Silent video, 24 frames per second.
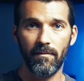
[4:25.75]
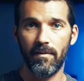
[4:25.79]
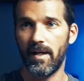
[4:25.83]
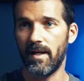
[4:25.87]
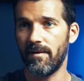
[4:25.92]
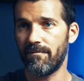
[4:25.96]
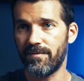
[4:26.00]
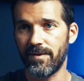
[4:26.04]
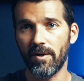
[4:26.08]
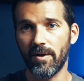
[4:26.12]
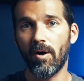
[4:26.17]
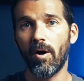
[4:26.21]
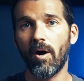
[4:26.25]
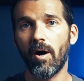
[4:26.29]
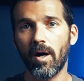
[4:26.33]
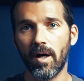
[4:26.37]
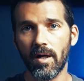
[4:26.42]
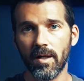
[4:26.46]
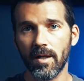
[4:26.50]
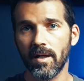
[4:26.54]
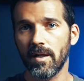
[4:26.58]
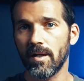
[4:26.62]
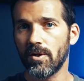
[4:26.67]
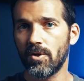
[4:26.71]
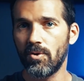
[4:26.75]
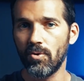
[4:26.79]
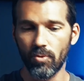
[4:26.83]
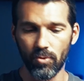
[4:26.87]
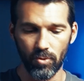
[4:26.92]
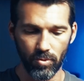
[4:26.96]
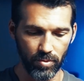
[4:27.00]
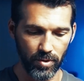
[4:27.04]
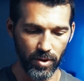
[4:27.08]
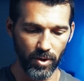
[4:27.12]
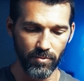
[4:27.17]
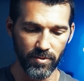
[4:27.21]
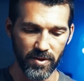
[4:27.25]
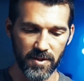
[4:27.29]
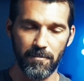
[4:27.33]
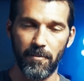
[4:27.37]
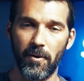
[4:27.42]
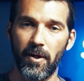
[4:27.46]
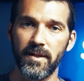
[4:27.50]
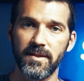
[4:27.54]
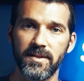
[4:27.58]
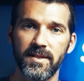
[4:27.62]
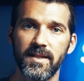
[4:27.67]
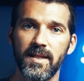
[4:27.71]
If there are, cool, you
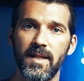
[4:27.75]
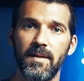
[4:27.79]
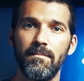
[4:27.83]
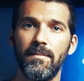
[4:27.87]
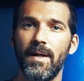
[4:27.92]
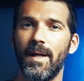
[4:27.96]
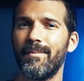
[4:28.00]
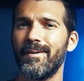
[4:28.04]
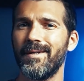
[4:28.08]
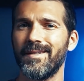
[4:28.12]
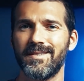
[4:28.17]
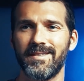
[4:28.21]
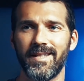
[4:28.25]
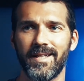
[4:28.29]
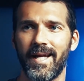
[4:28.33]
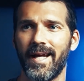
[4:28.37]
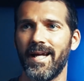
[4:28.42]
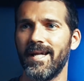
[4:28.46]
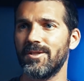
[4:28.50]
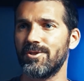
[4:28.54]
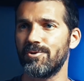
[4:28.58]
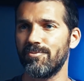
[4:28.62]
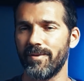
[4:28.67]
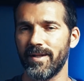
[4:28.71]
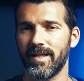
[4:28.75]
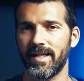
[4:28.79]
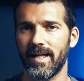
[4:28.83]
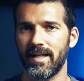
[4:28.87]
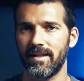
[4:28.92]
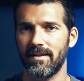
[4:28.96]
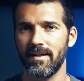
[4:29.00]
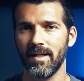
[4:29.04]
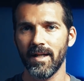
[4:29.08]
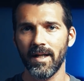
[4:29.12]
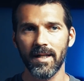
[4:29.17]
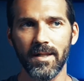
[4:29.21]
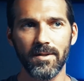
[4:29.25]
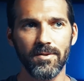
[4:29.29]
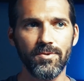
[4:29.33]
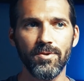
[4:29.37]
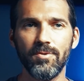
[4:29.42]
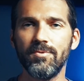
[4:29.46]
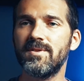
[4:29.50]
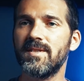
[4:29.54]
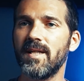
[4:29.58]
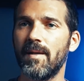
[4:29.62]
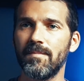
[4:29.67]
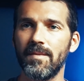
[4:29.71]
respond to them. Maybe it's like, hey, should we get
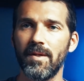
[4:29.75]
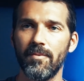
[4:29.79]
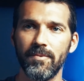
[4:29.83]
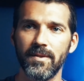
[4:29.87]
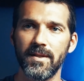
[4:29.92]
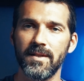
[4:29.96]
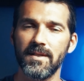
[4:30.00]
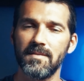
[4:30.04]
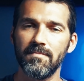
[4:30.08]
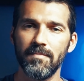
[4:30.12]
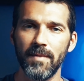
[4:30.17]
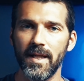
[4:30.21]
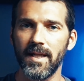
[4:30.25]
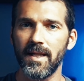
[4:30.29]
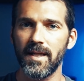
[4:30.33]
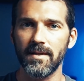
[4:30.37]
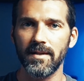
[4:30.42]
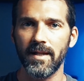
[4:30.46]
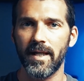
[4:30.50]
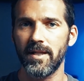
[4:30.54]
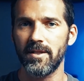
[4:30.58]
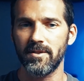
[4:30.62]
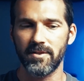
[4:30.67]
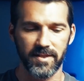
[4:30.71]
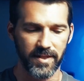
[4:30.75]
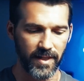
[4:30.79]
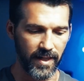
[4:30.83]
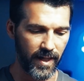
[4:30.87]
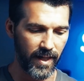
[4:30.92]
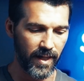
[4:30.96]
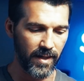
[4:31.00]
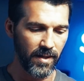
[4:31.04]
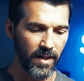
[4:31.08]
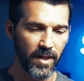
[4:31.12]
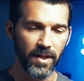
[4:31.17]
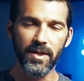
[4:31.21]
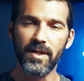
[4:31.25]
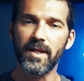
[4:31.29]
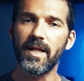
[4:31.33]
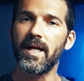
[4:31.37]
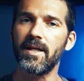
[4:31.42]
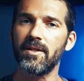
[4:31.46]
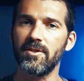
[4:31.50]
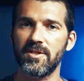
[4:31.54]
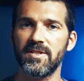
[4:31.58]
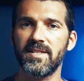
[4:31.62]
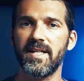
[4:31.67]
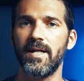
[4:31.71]
do something with this meeting later today? You
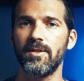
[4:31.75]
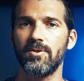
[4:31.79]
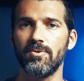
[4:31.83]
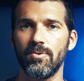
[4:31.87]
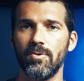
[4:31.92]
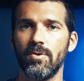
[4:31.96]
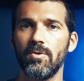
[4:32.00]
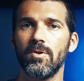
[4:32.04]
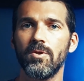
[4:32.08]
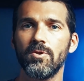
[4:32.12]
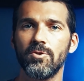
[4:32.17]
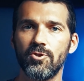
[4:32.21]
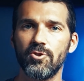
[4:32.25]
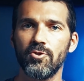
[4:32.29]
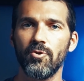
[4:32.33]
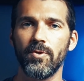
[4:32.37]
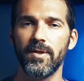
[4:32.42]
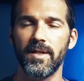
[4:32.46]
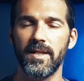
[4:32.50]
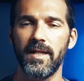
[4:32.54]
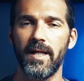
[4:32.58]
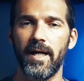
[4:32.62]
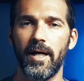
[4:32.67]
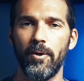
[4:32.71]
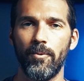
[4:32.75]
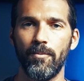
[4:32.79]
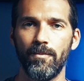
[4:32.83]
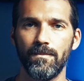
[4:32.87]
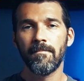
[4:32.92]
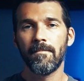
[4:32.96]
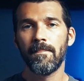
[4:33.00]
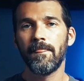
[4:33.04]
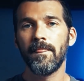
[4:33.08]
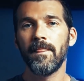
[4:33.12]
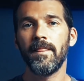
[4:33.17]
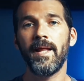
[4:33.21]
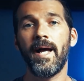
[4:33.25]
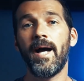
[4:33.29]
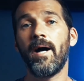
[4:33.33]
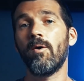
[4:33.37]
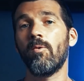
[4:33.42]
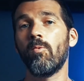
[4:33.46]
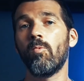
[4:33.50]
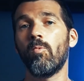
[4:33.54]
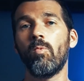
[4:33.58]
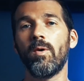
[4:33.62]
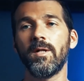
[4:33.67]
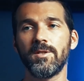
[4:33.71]
get your schedule sorted out.
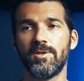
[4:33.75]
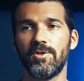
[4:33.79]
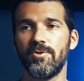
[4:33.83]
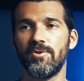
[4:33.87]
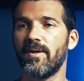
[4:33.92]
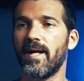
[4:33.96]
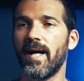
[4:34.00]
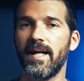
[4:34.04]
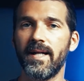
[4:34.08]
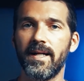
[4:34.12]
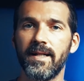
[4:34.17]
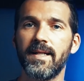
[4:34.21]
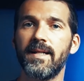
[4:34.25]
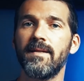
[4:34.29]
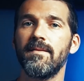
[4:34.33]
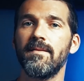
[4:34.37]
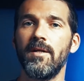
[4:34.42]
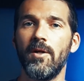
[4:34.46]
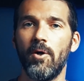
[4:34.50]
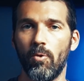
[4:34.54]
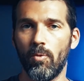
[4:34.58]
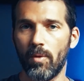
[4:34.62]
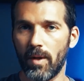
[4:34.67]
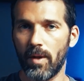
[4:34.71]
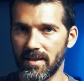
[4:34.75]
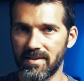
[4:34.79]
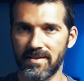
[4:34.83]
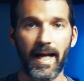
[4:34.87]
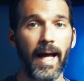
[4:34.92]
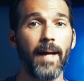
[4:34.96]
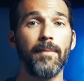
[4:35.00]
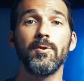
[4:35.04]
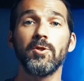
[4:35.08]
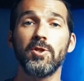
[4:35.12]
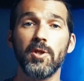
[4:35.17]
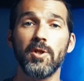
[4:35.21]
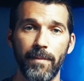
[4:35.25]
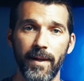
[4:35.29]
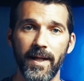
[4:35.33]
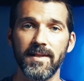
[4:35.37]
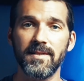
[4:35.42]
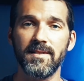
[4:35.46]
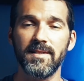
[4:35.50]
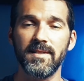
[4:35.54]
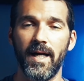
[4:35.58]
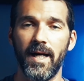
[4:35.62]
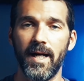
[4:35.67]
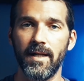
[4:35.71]
Now, once you kind of, you know, establish a
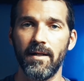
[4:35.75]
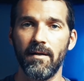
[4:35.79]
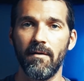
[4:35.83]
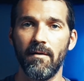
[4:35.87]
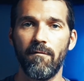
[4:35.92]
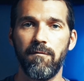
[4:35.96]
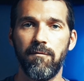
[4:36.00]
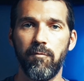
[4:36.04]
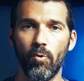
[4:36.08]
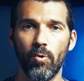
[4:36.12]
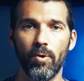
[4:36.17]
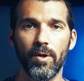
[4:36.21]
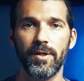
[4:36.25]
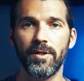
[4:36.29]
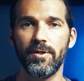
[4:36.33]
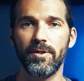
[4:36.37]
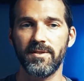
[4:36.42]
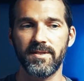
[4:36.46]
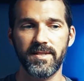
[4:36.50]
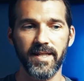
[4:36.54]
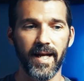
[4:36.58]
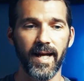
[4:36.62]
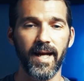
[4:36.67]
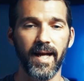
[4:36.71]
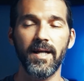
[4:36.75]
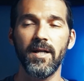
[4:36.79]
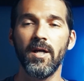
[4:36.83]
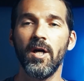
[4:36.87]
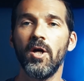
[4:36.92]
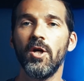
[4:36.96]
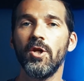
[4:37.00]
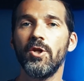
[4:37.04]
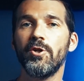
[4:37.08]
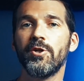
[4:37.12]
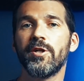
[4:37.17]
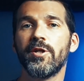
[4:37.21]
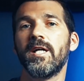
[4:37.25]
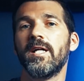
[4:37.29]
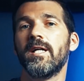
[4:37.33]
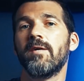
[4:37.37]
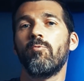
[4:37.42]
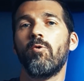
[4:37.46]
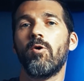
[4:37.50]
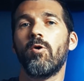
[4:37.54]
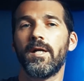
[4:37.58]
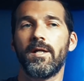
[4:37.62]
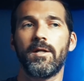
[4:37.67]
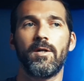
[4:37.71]
baseline for your day, you're going
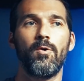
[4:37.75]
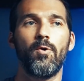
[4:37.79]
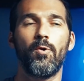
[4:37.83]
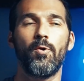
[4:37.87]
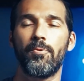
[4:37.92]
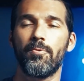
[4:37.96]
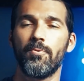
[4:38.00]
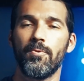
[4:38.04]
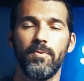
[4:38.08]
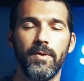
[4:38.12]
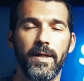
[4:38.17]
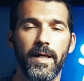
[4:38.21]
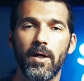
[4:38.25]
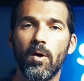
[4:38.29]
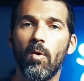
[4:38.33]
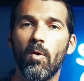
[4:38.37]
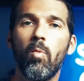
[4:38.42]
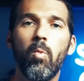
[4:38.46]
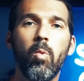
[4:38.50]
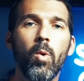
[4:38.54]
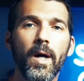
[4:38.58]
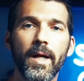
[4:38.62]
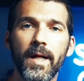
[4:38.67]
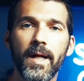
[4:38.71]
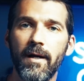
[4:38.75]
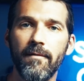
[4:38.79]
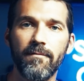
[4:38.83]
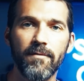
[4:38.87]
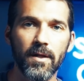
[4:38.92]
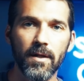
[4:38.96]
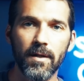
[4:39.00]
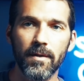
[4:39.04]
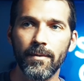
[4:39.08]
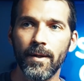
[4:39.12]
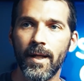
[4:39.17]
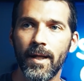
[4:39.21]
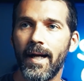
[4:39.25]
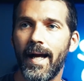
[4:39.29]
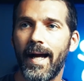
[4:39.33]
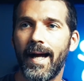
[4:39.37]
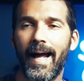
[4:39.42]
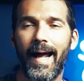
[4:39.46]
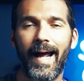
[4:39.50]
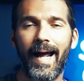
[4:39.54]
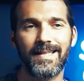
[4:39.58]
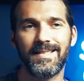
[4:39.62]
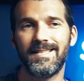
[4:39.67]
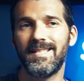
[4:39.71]
to want to go through like whatever
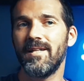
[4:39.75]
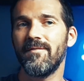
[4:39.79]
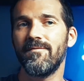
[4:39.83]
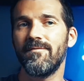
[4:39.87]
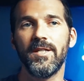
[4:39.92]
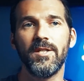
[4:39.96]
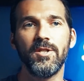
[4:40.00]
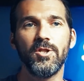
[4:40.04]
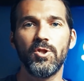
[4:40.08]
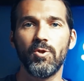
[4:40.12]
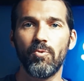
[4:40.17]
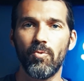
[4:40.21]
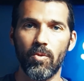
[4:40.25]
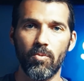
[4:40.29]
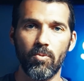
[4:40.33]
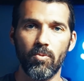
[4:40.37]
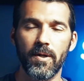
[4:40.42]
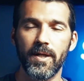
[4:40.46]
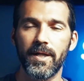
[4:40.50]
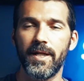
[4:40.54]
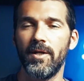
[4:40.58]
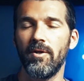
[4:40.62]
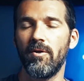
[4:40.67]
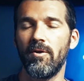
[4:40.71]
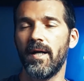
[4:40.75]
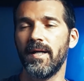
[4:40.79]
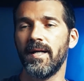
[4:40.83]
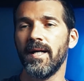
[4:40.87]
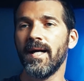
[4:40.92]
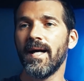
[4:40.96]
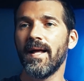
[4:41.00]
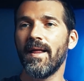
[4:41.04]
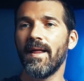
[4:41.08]
activities you were working on.